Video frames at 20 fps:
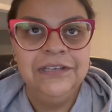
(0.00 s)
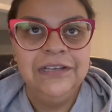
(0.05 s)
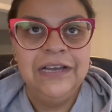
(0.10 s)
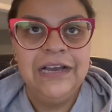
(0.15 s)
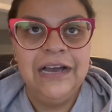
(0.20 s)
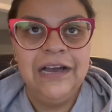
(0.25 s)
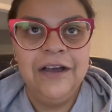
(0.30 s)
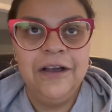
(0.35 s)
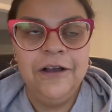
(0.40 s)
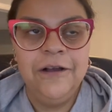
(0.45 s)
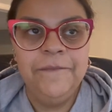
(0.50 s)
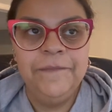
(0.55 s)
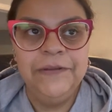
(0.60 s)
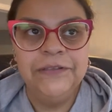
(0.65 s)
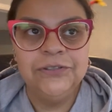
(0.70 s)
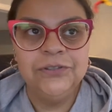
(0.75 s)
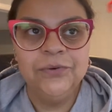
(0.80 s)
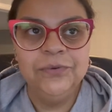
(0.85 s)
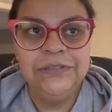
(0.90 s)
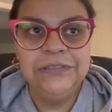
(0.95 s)
Um,
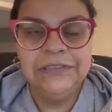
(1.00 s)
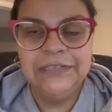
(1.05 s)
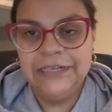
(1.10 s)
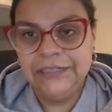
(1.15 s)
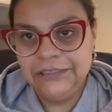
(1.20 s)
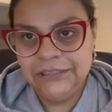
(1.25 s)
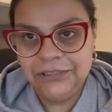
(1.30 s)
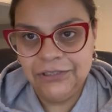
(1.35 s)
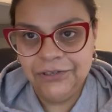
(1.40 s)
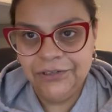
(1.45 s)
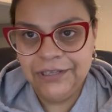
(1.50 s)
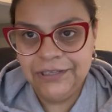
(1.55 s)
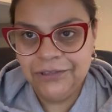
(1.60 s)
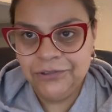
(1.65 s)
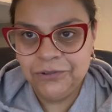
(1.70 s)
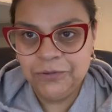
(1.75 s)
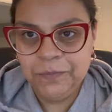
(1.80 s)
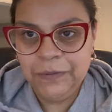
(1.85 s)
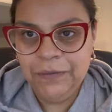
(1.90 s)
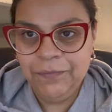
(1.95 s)
it's always nice to know that
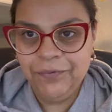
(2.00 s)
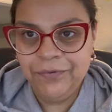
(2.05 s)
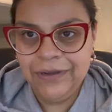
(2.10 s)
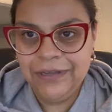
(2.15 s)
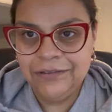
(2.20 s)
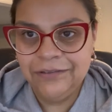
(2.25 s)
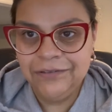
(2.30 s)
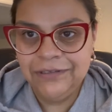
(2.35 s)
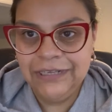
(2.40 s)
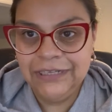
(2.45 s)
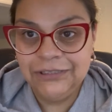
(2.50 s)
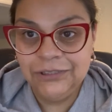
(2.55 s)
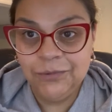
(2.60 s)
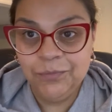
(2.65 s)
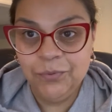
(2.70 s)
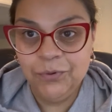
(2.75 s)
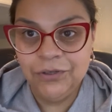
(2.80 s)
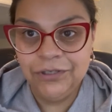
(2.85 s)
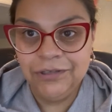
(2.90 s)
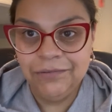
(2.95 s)
there's people out there that
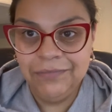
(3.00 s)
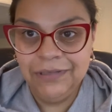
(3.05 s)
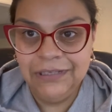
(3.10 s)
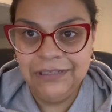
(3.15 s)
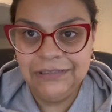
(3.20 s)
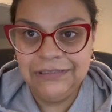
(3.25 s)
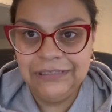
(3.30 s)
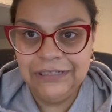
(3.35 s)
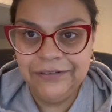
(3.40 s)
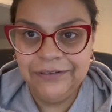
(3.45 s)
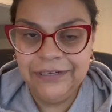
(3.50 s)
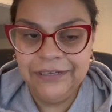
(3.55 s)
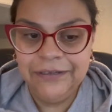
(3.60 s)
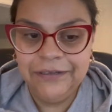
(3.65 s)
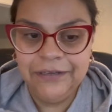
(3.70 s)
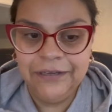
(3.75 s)
support the military.